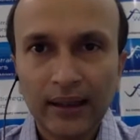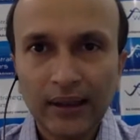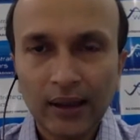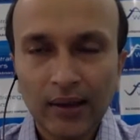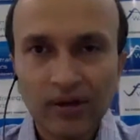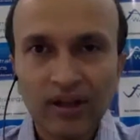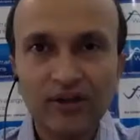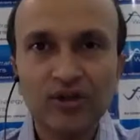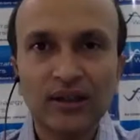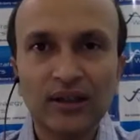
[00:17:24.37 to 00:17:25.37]
It's
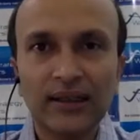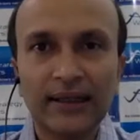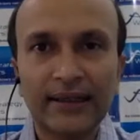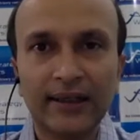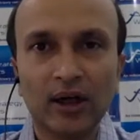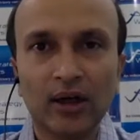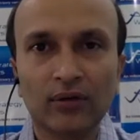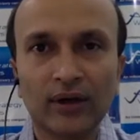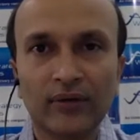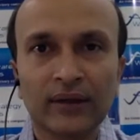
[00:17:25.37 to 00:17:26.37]
essentially an Elliott
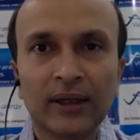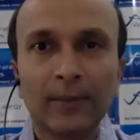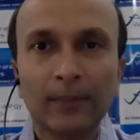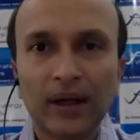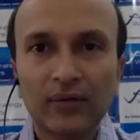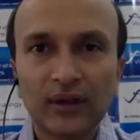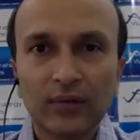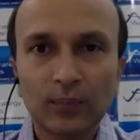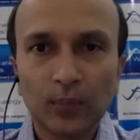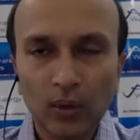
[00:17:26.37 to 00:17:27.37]
wave, but with
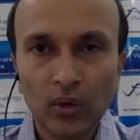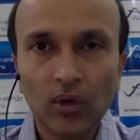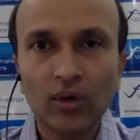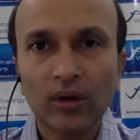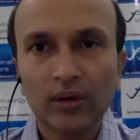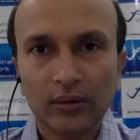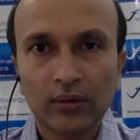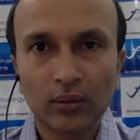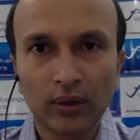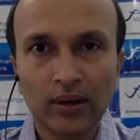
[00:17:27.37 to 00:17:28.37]
more
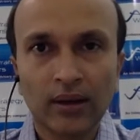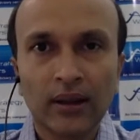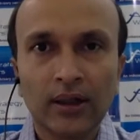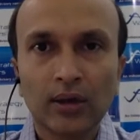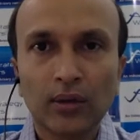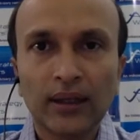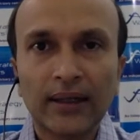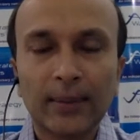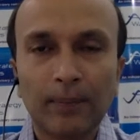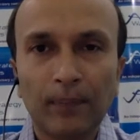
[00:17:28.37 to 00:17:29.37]
rules so
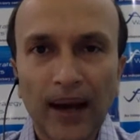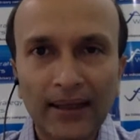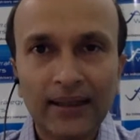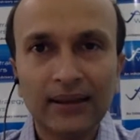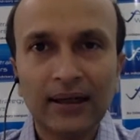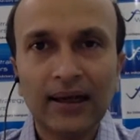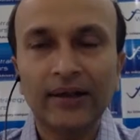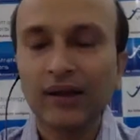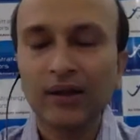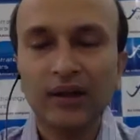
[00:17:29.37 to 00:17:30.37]
that the pattern
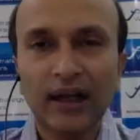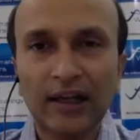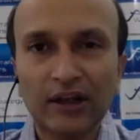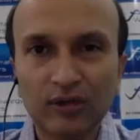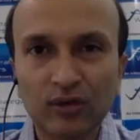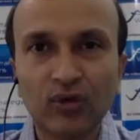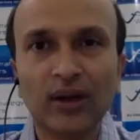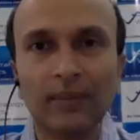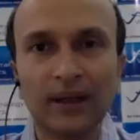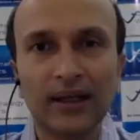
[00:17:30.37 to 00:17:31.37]
clarity is
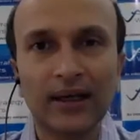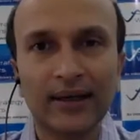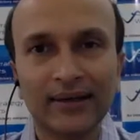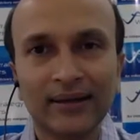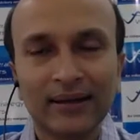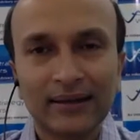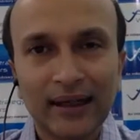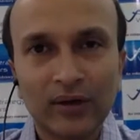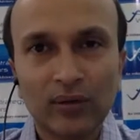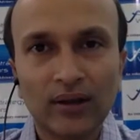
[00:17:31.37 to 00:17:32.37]
extremely high.
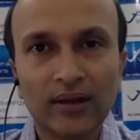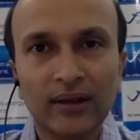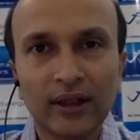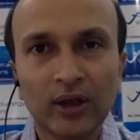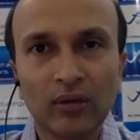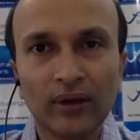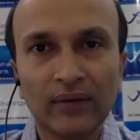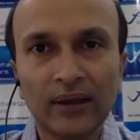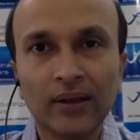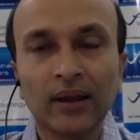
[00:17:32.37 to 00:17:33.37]
That's what Neo
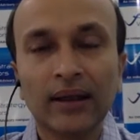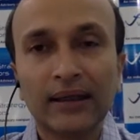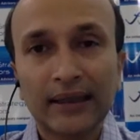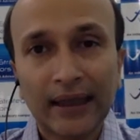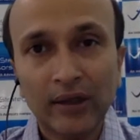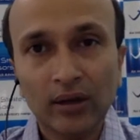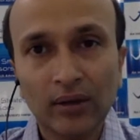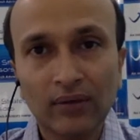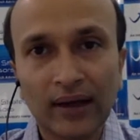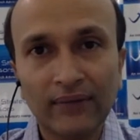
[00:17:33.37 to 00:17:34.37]
wave is. Can you
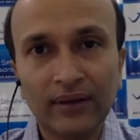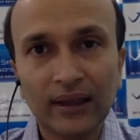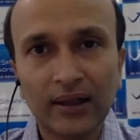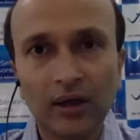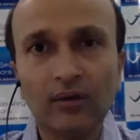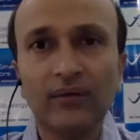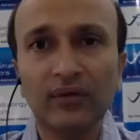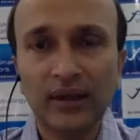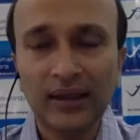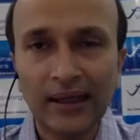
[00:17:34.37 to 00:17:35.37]
survive with Elliott
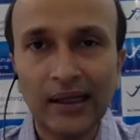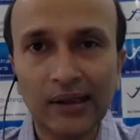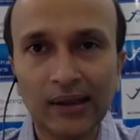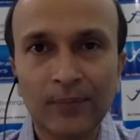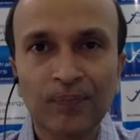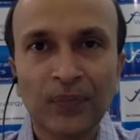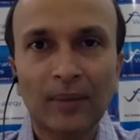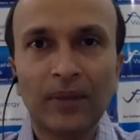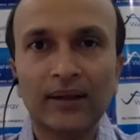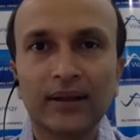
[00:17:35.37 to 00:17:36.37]
wave? Yes,
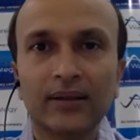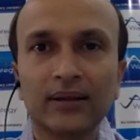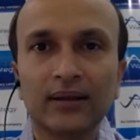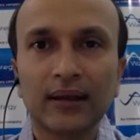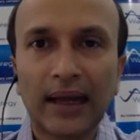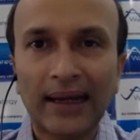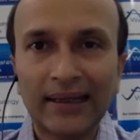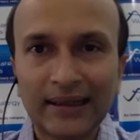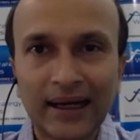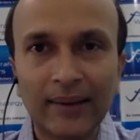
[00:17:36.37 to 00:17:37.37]
but
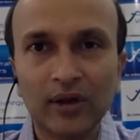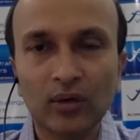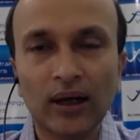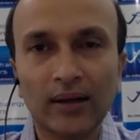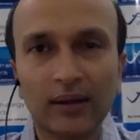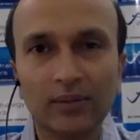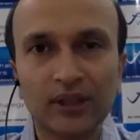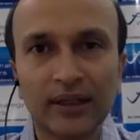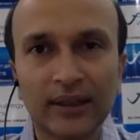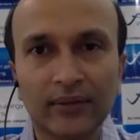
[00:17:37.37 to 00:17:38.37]
at times you are
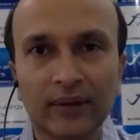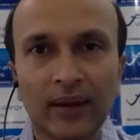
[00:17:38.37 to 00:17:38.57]
subjective.